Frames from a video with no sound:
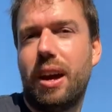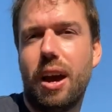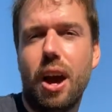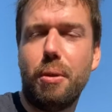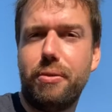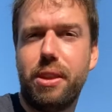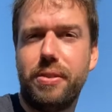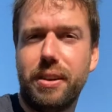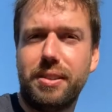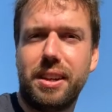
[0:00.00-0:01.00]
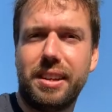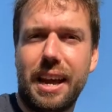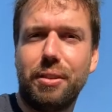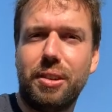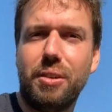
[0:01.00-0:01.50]
I work for the Field Studies
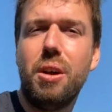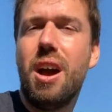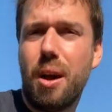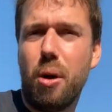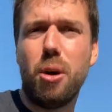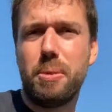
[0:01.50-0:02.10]
Council, and what I'll